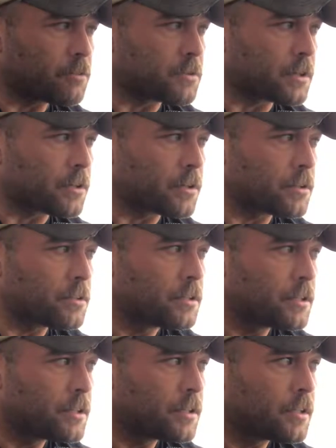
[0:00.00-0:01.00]
it was on,
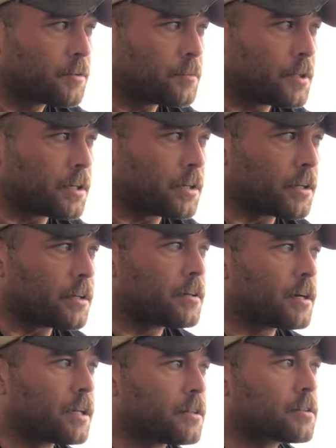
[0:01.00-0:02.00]
but
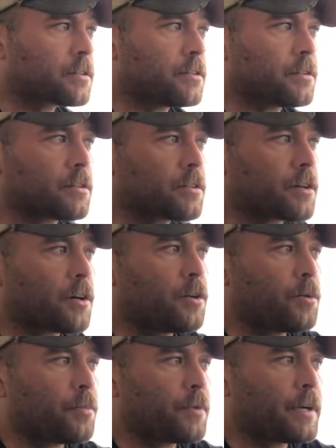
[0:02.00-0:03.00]
I looked through the
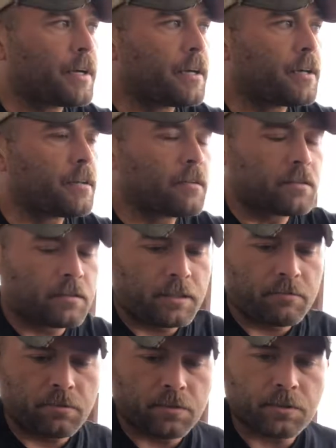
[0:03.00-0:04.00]
scope and
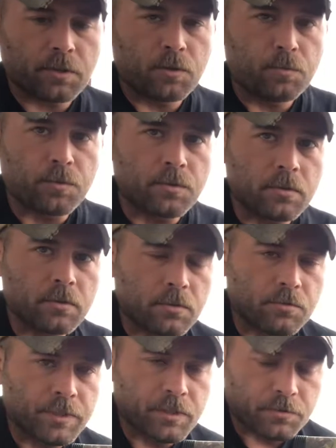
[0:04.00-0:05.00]
even the scope was a
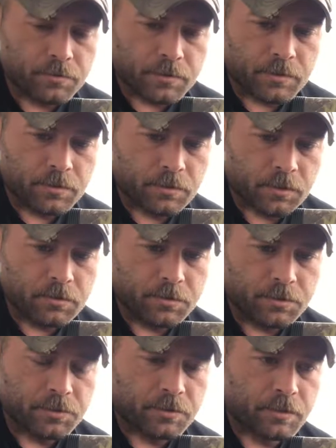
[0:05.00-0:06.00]
little tilted, so I
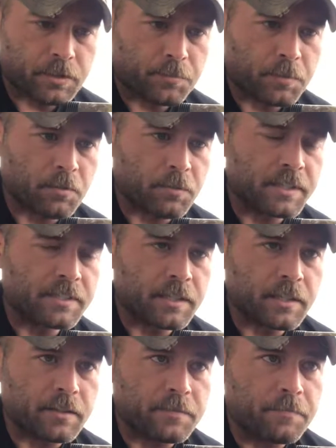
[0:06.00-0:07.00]
loosened it up, I
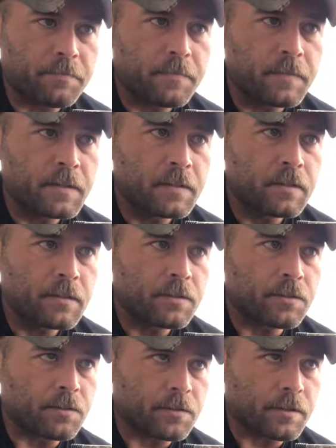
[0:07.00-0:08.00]
reset it,
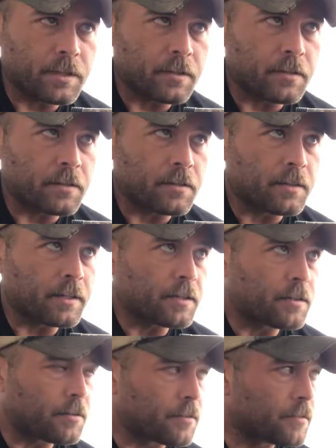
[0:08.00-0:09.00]
so it's dead on
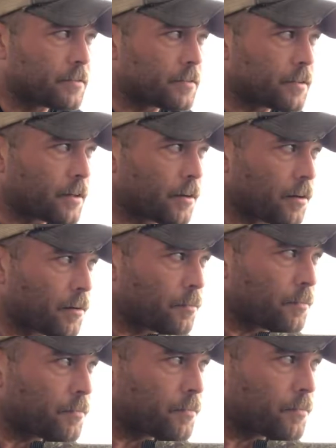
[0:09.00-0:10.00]
now. And I'm